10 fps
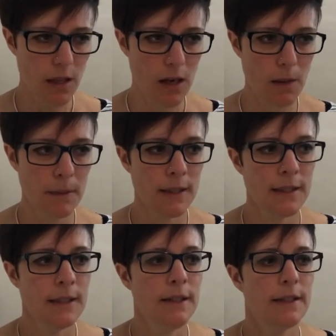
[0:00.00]
Um,
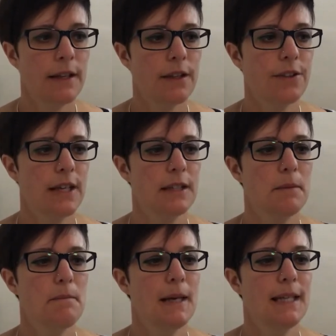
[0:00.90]
now the thing
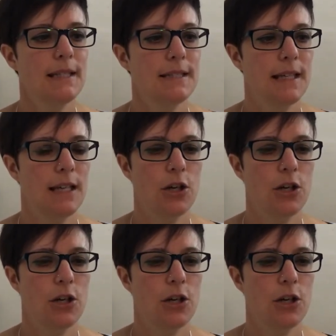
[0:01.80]
that makes it